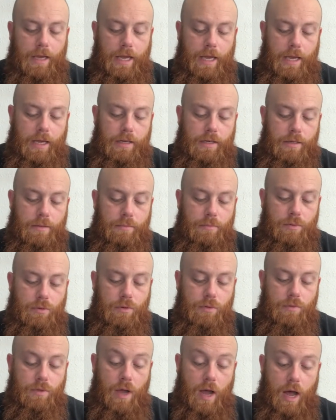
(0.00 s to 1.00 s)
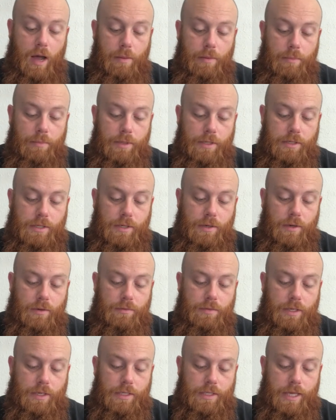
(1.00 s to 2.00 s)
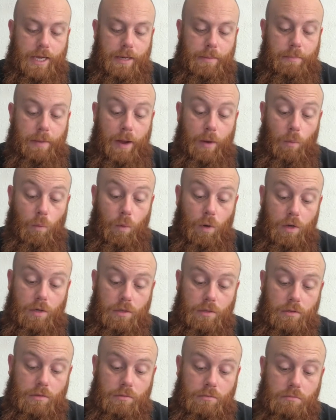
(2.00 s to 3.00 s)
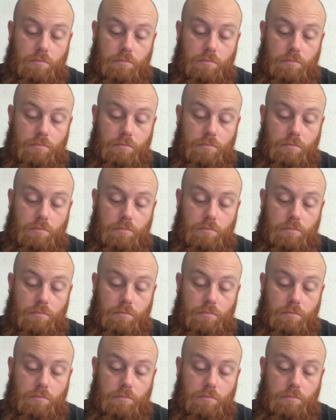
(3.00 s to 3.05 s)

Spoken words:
And improve the armor piercing of the attack by 1.